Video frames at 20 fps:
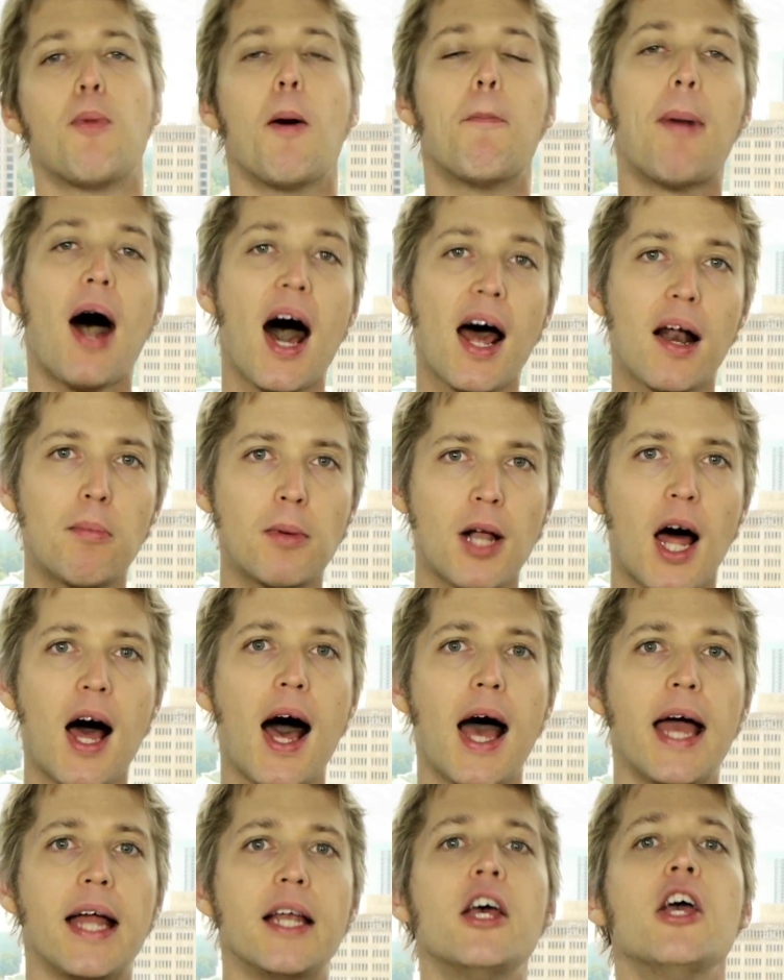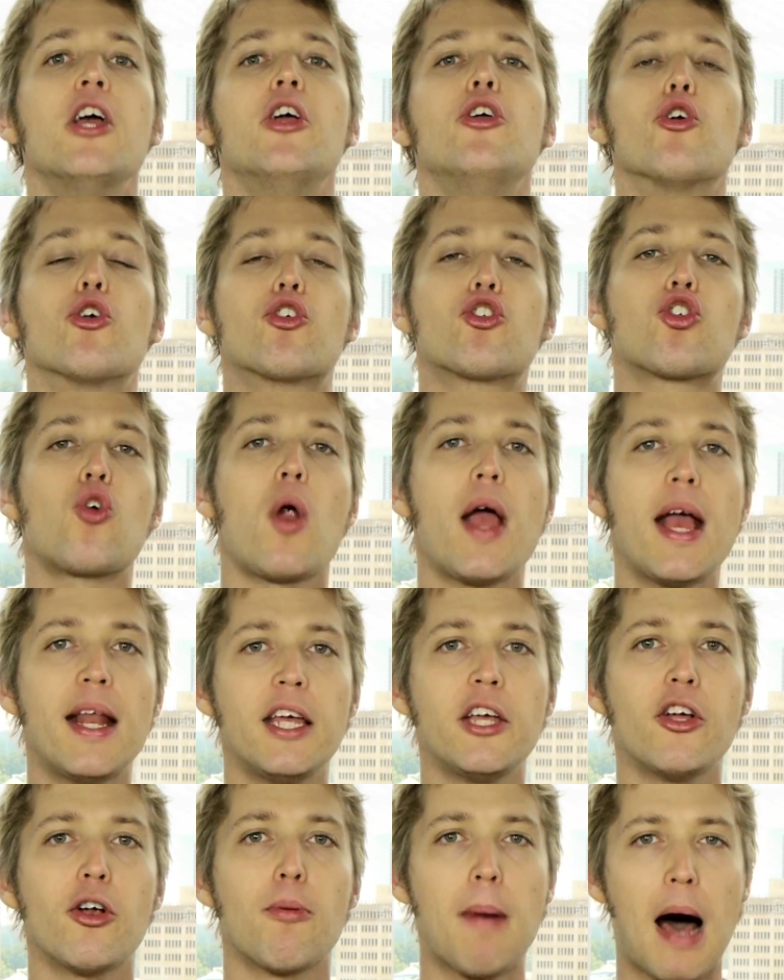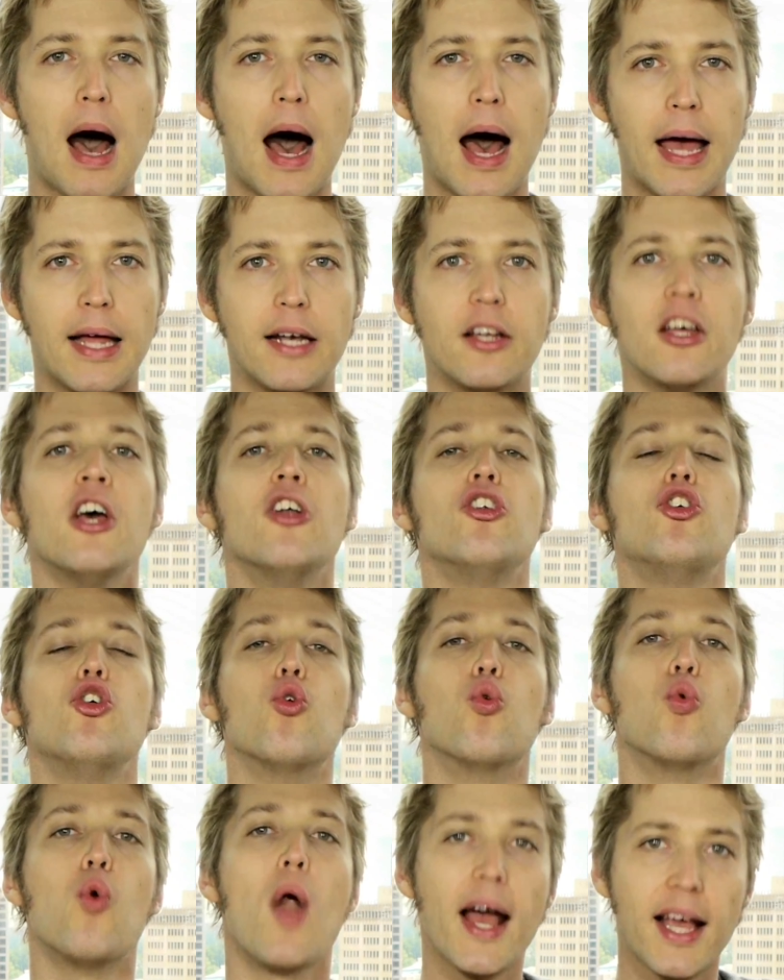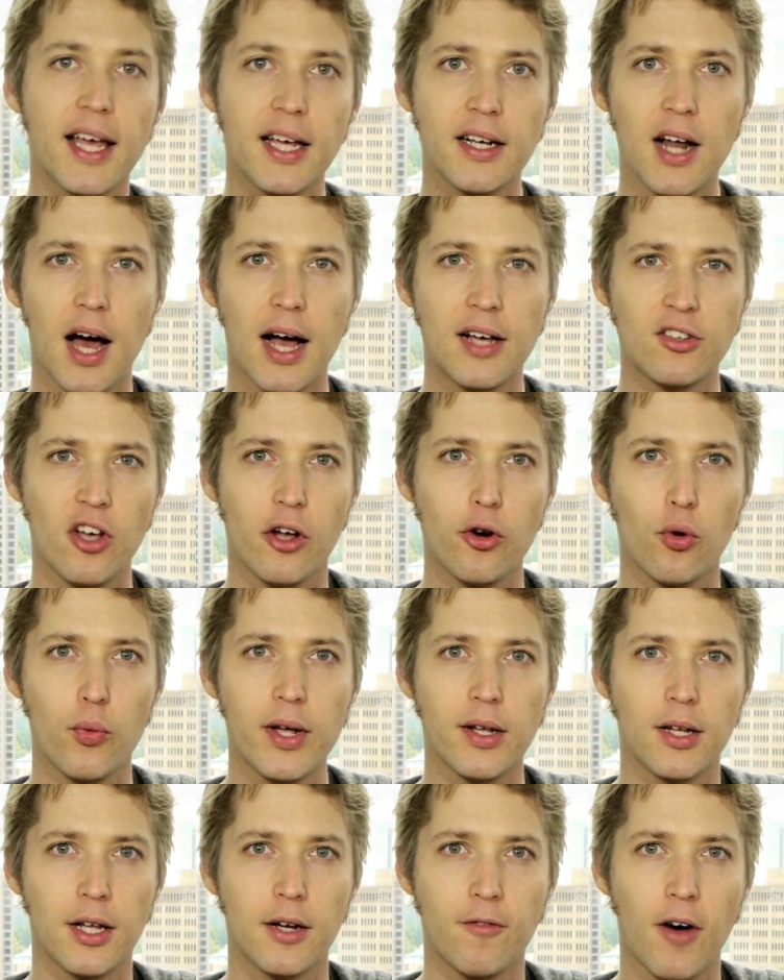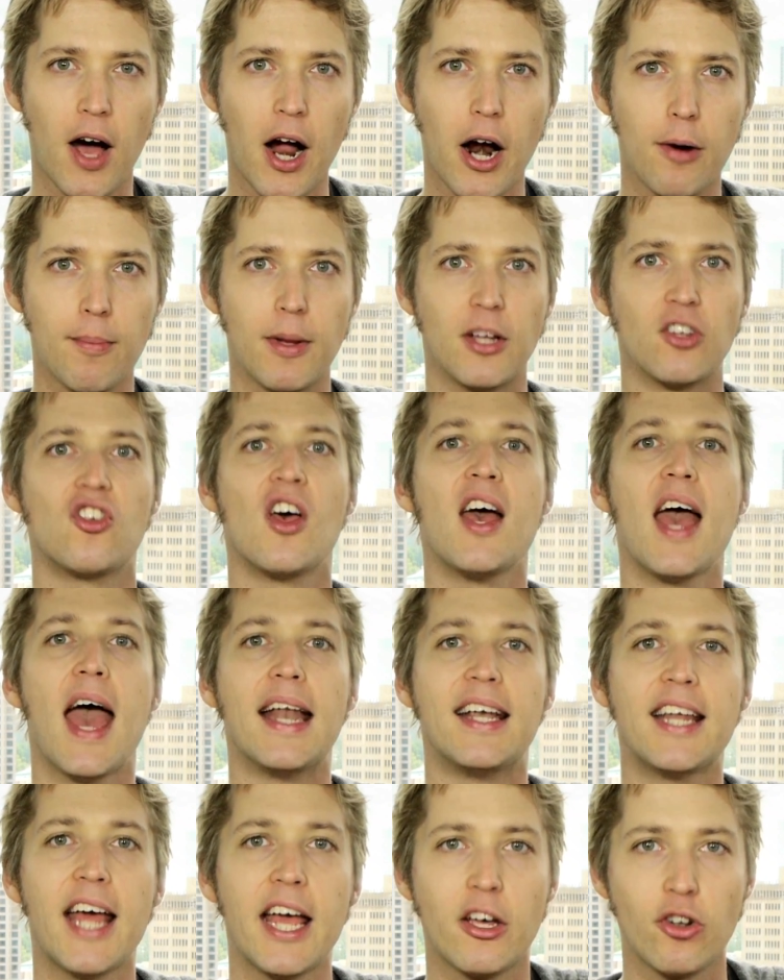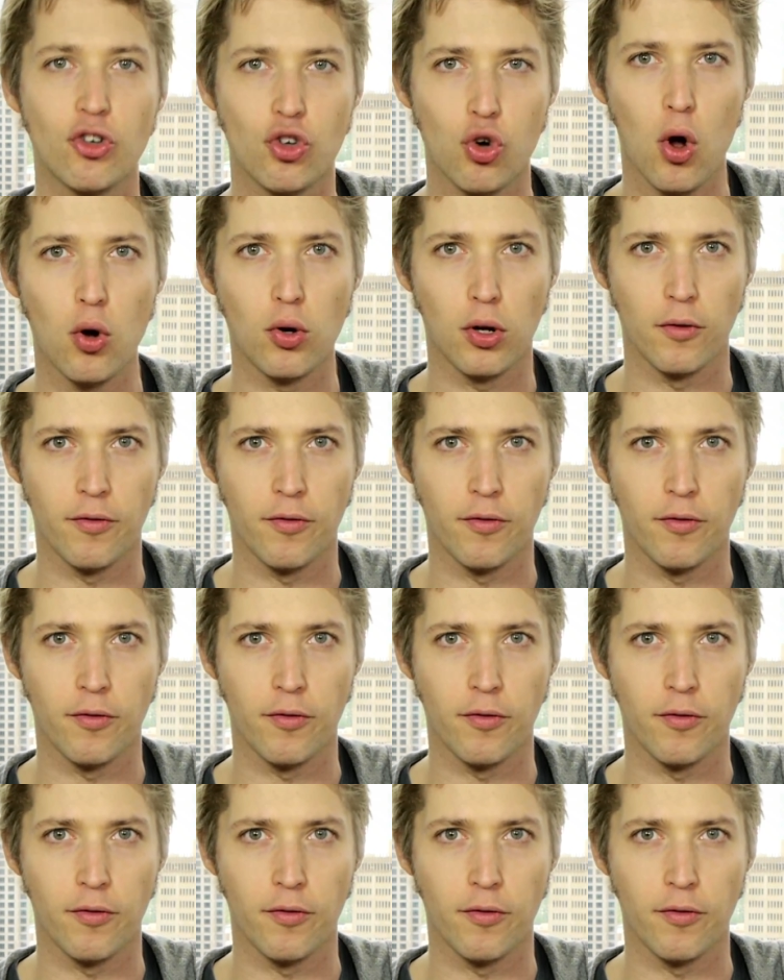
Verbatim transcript: But bottom line, you're training your mind to recognize unreal environments and take control